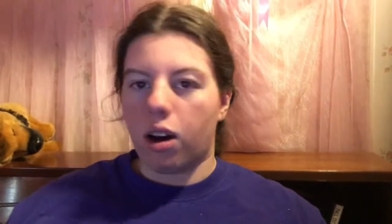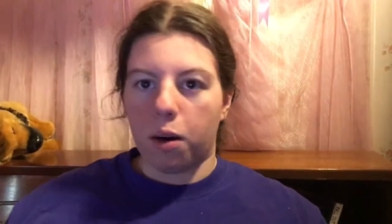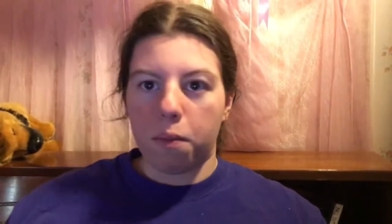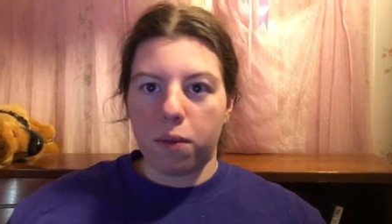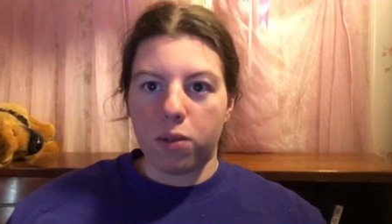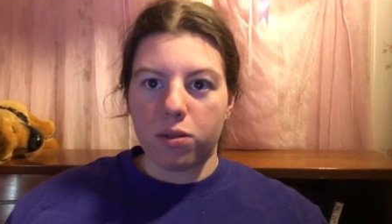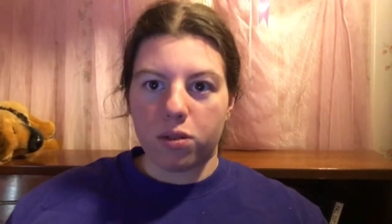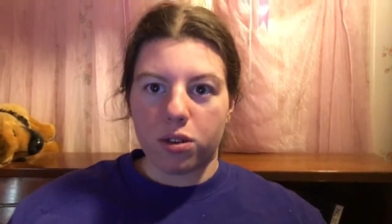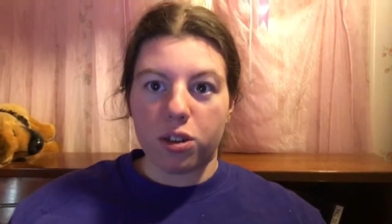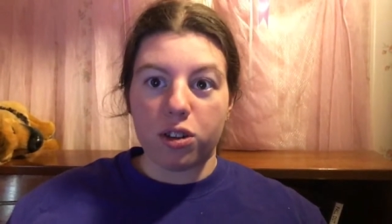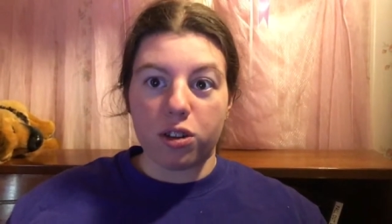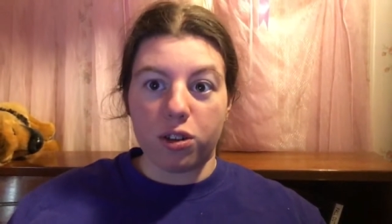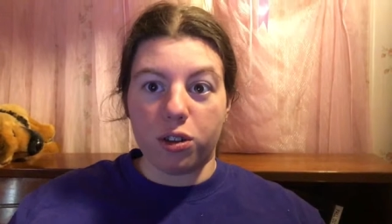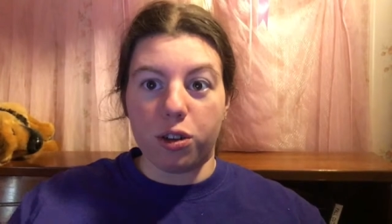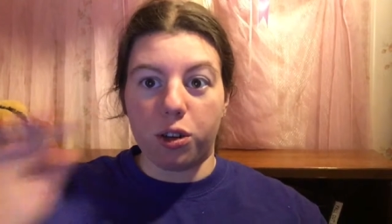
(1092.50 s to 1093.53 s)
almost
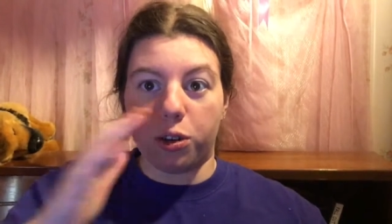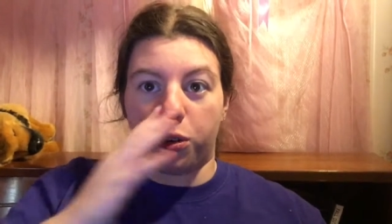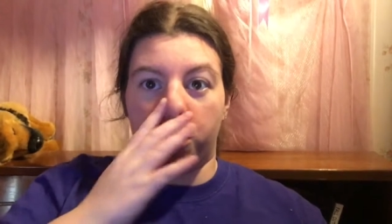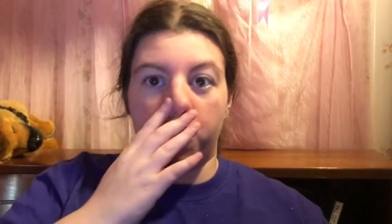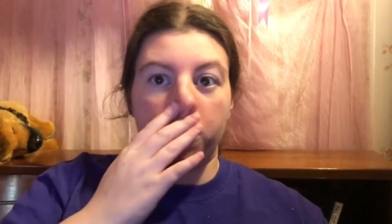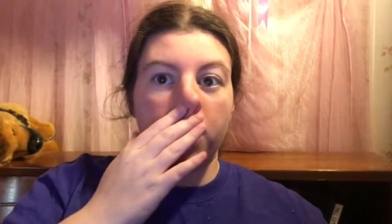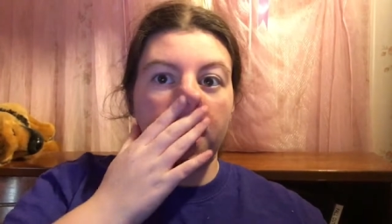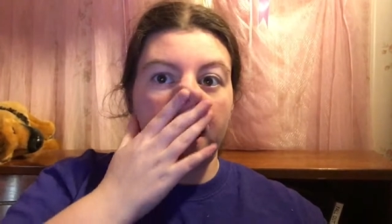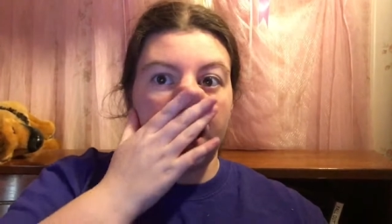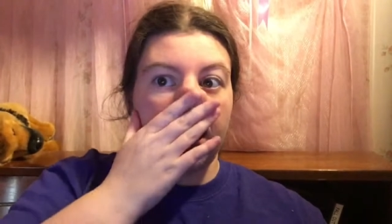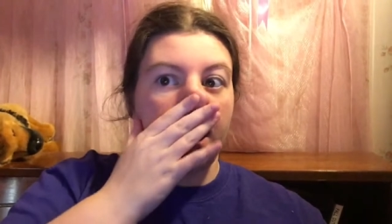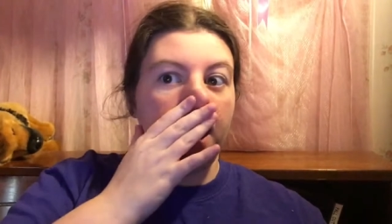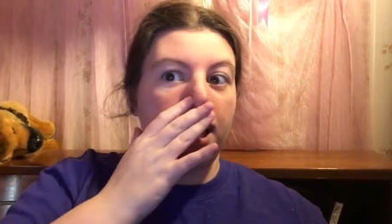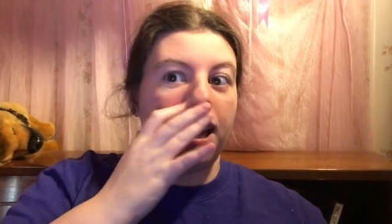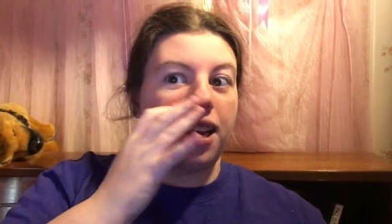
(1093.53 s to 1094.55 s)
noon,
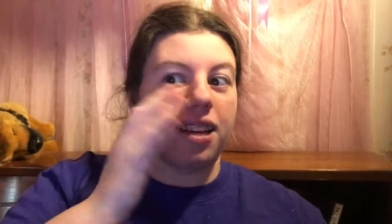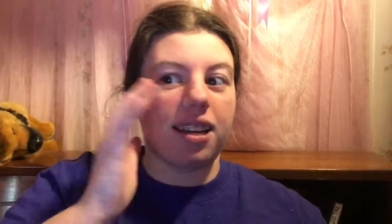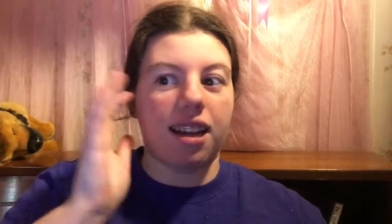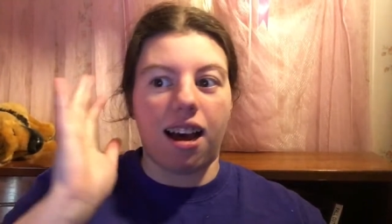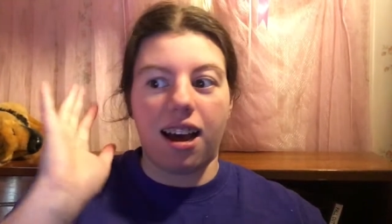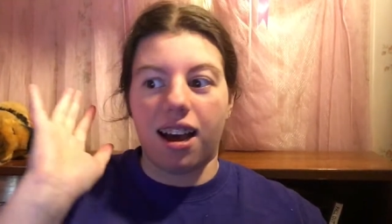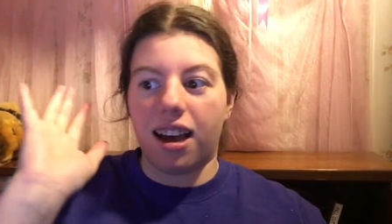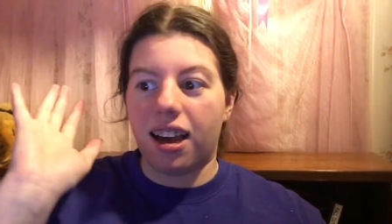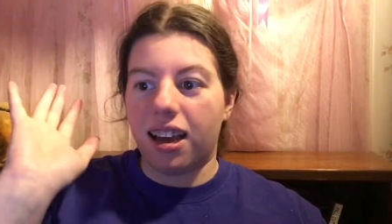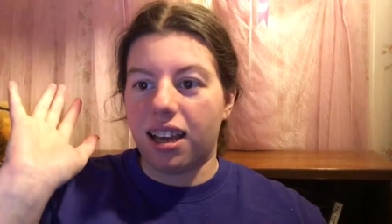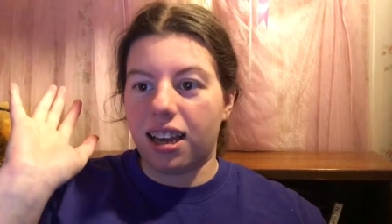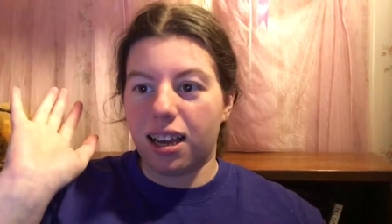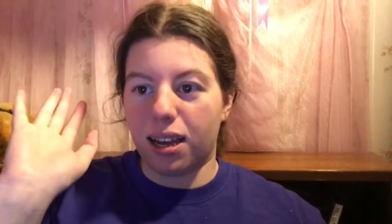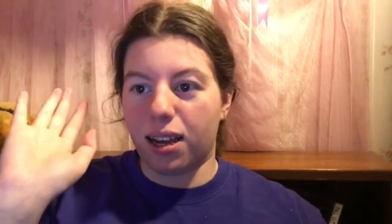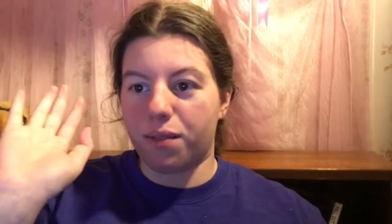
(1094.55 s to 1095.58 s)
and
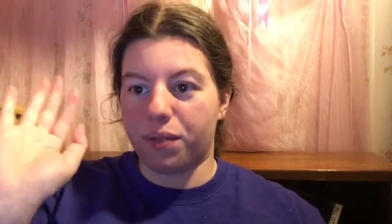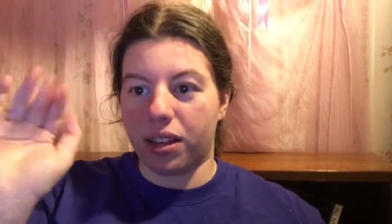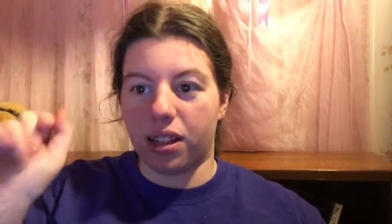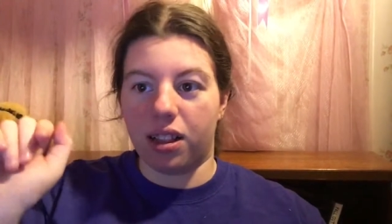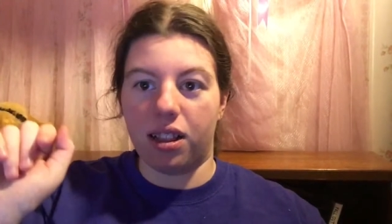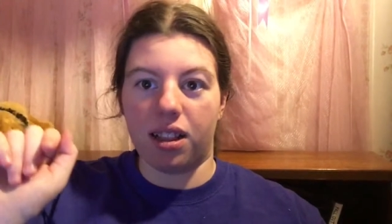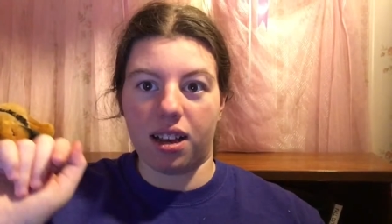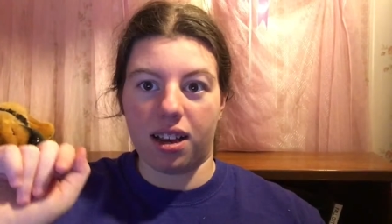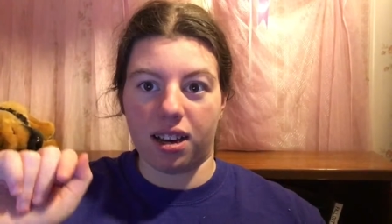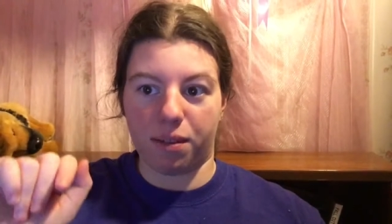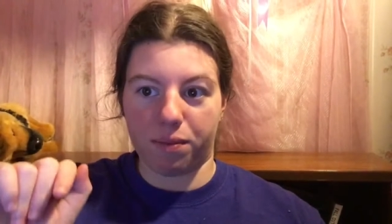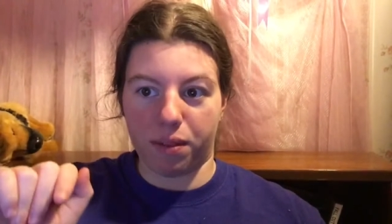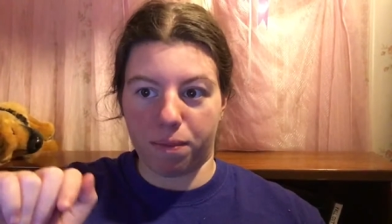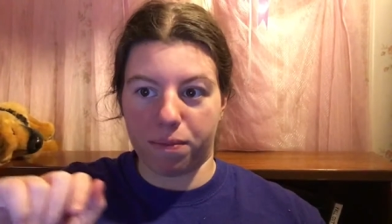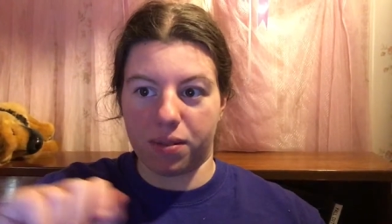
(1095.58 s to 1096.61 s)
I have a lot
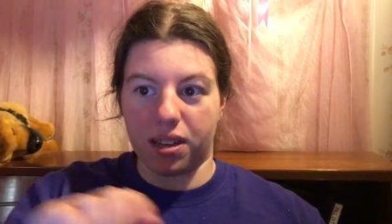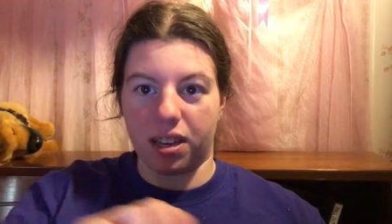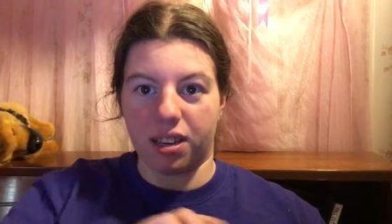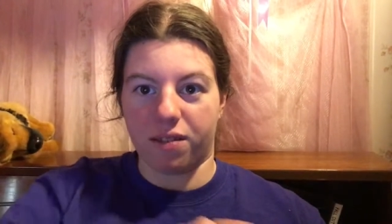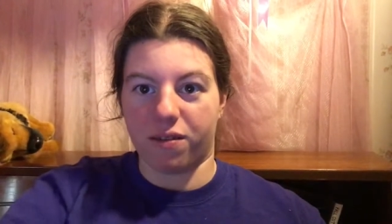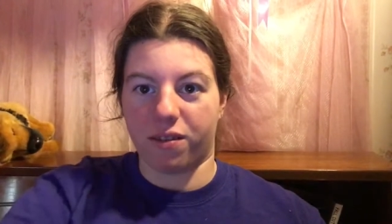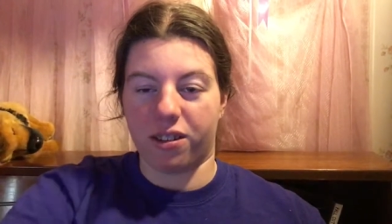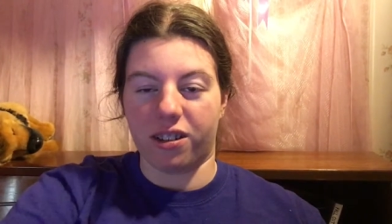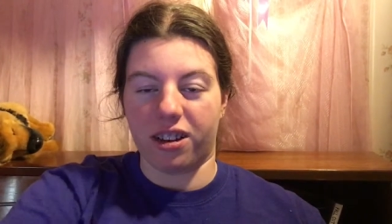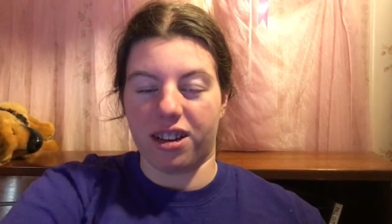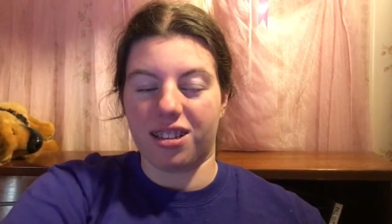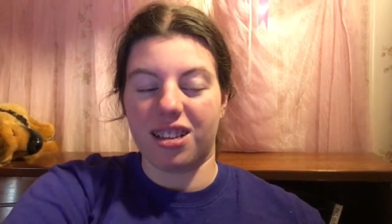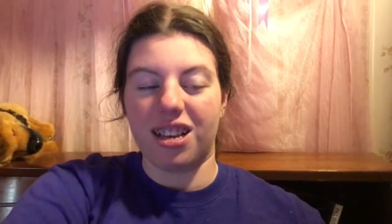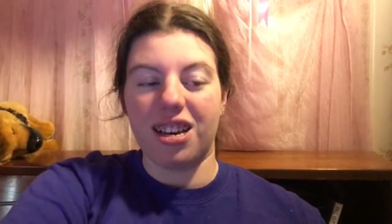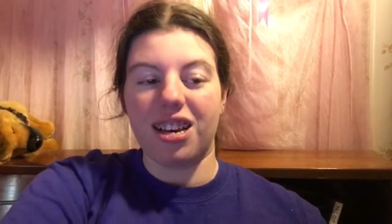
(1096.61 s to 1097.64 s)
of updating for you
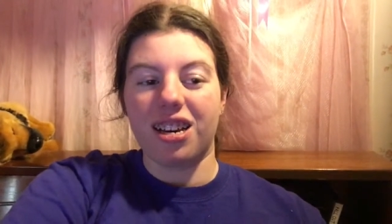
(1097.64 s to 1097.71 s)
guys.